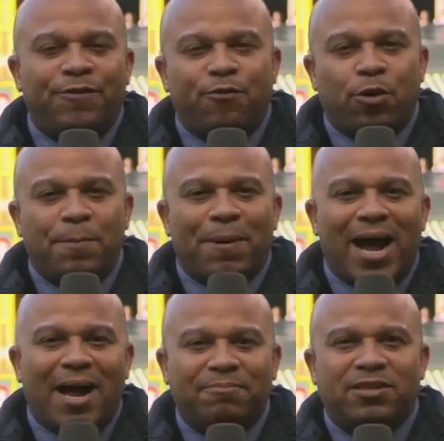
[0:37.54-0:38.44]
40
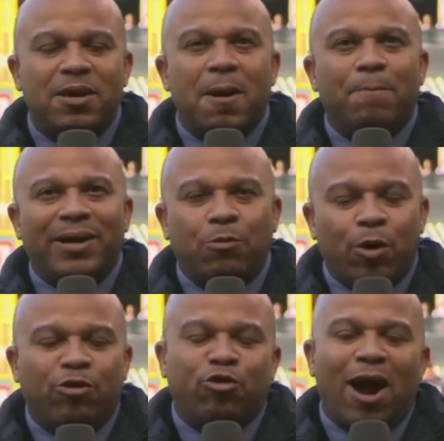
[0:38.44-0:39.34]
bombs, but he
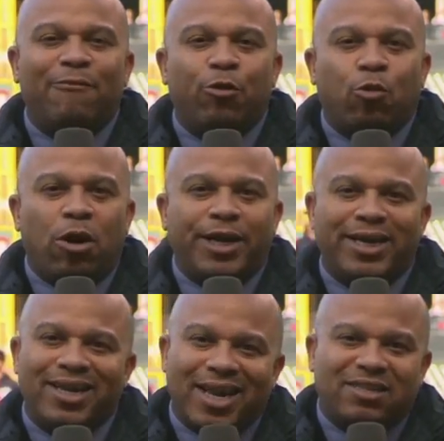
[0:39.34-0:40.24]
will drive the run in,
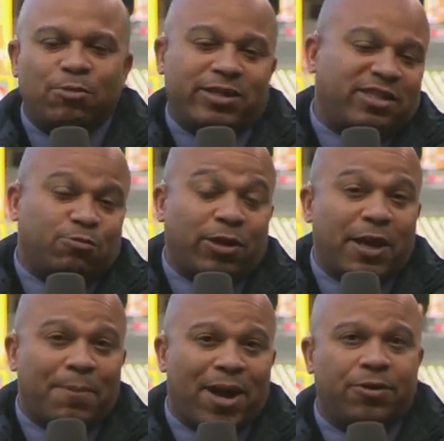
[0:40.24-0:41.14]
and that's what this is really
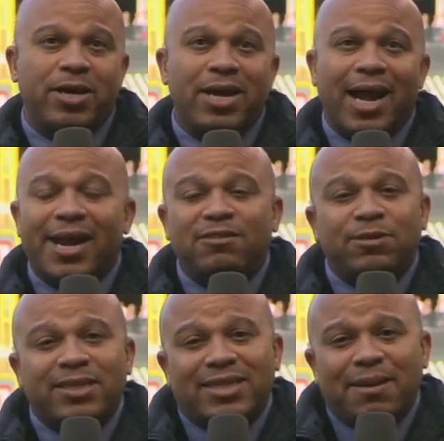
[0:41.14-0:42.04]
about, and that's what
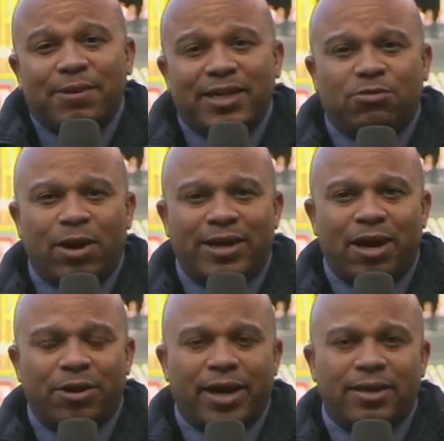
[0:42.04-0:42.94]
this team needs right now,
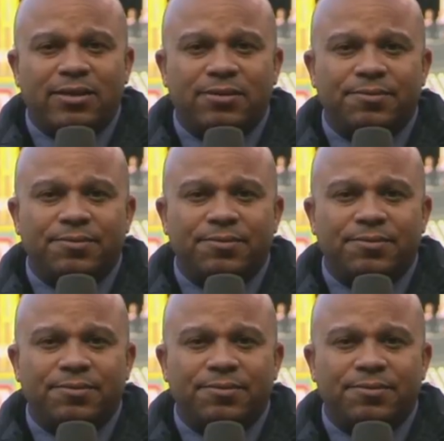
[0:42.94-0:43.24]
guys.